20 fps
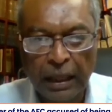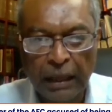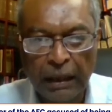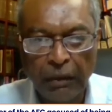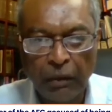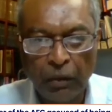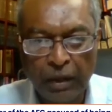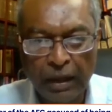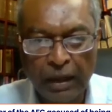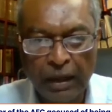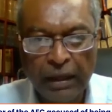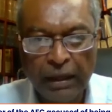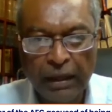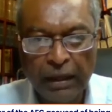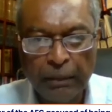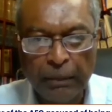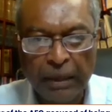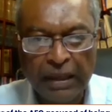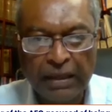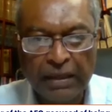Okay?
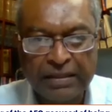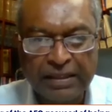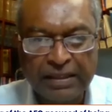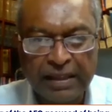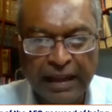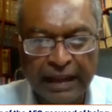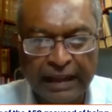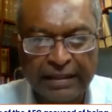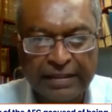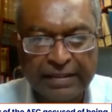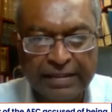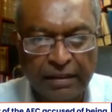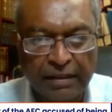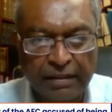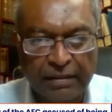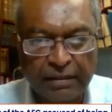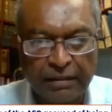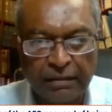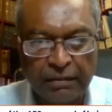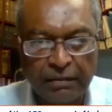Because he had
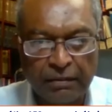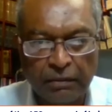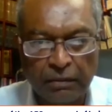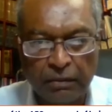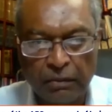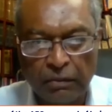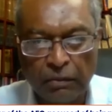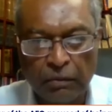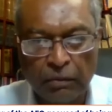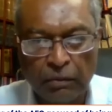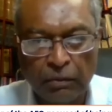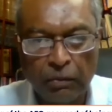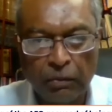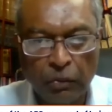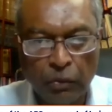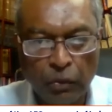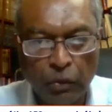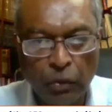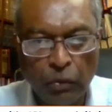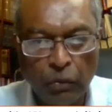certain
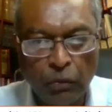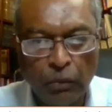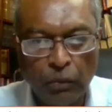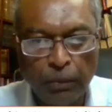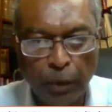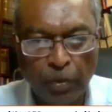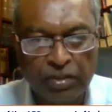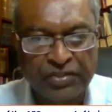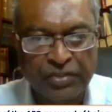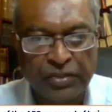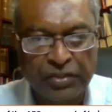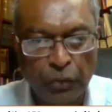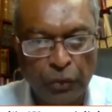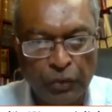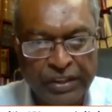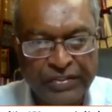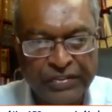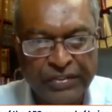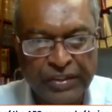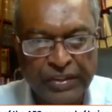personal
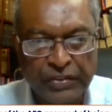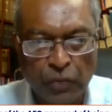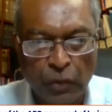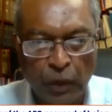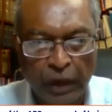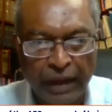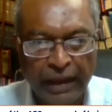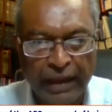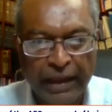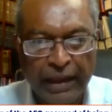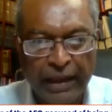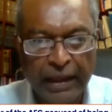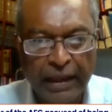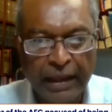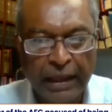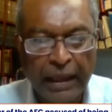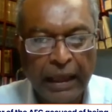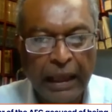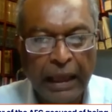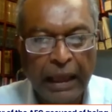reasons why.
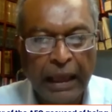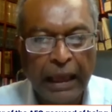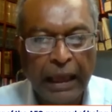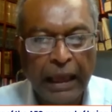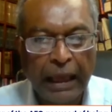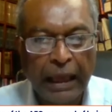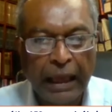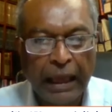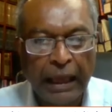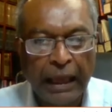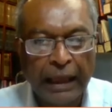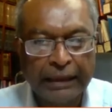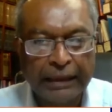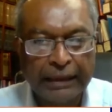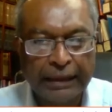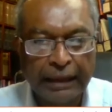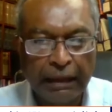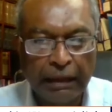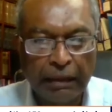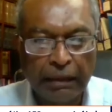And
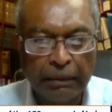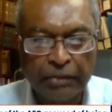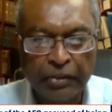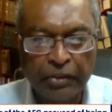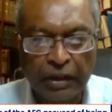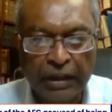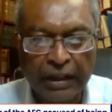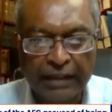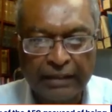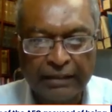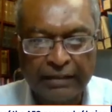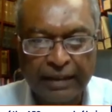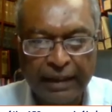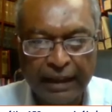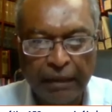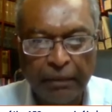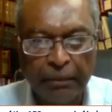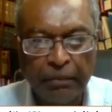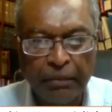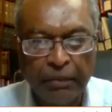to get
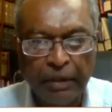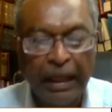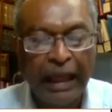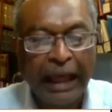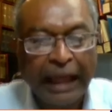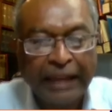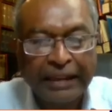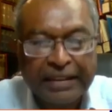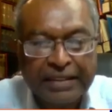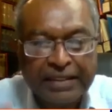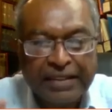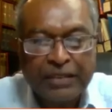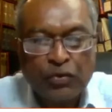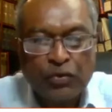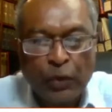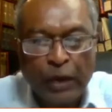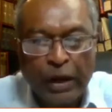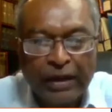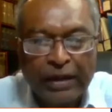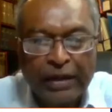him, and this is
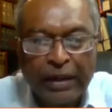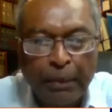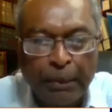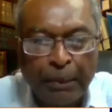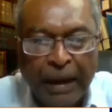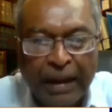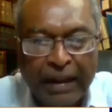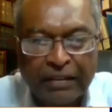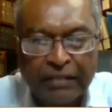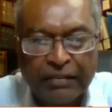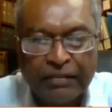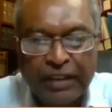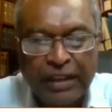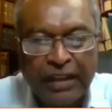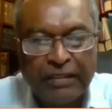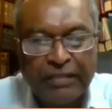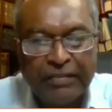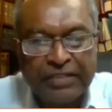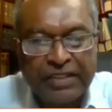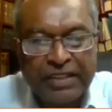where the impact of the
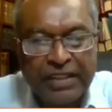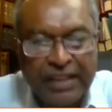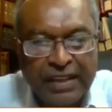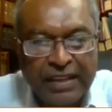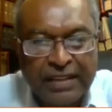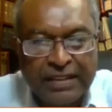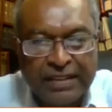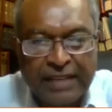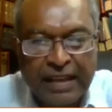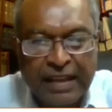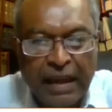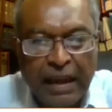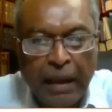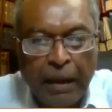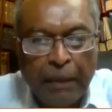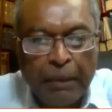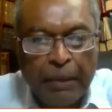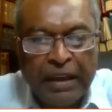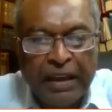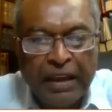AFC is,
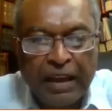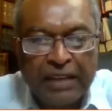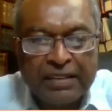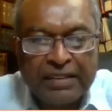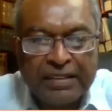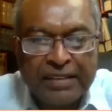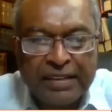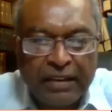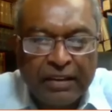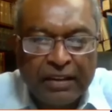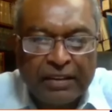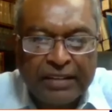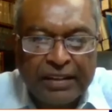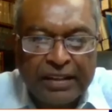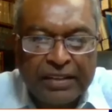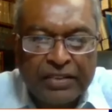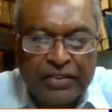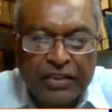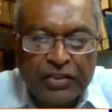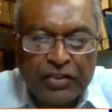because there it
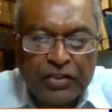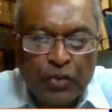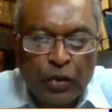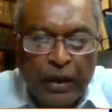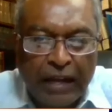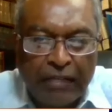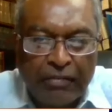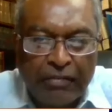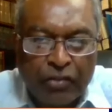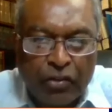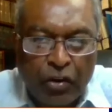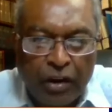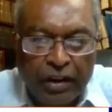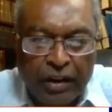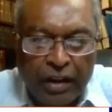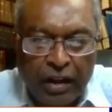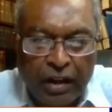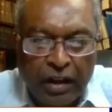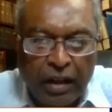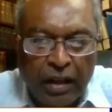is that you would have
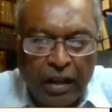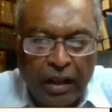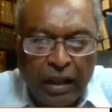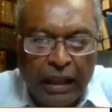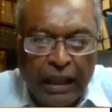Chronicle